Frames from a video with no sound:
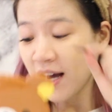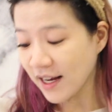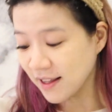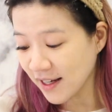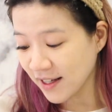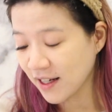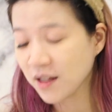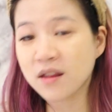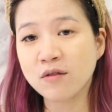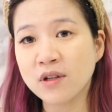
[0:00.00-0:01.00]
I like it,
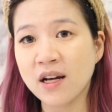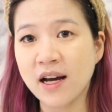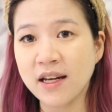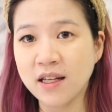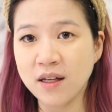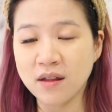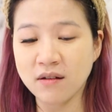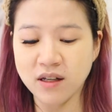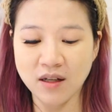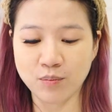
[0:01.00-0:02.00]
and it's so tiny, so
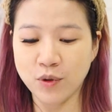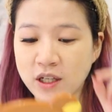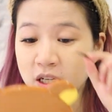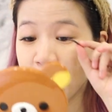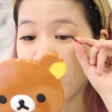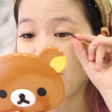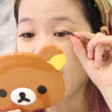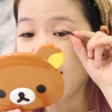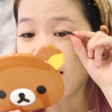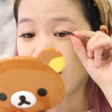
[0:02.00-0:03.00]
I can put it in my
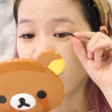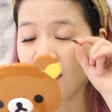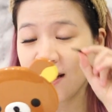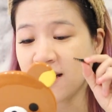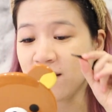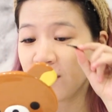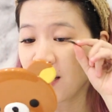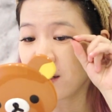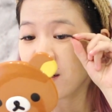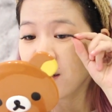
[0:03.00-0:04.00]
bag, or I can even
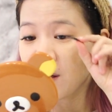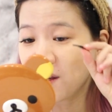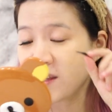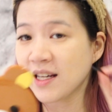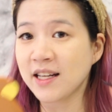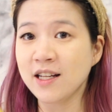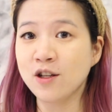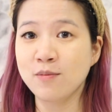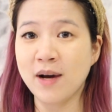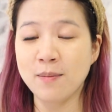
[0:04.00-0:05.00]
like stick it
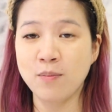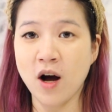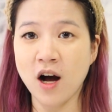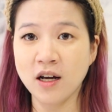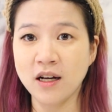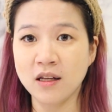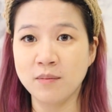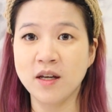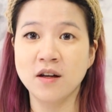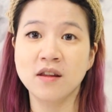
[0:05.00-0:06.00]
into my pocket,
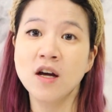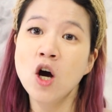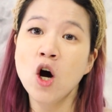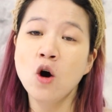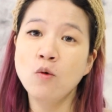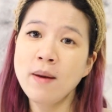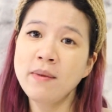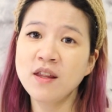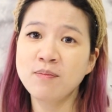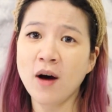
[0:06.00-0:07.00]
because
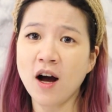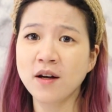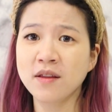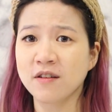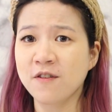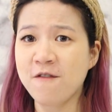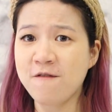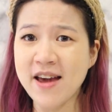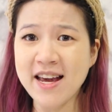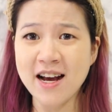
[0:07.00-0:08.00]
women's pockets are
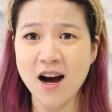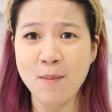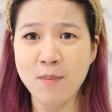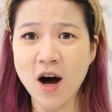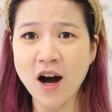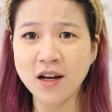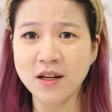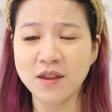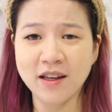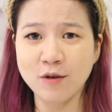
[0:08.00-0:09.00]
fake
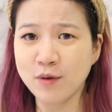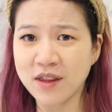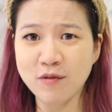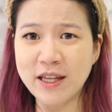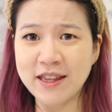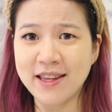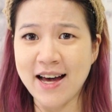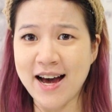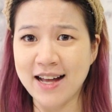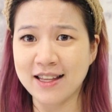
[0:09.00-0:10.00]
pockets. Like, what's with
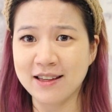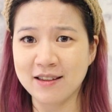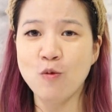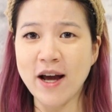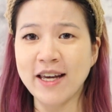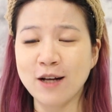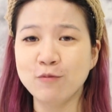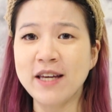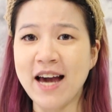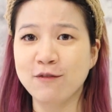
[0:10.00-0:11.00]
that? Why can't
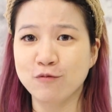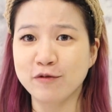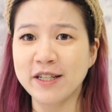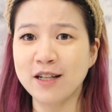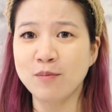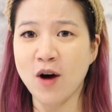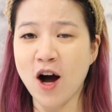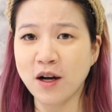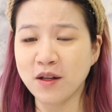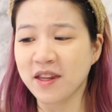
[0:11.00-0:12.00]
we have real
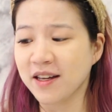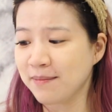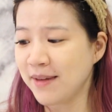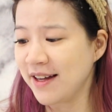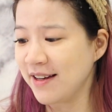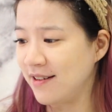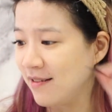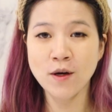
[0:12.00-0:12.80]
pockets like men?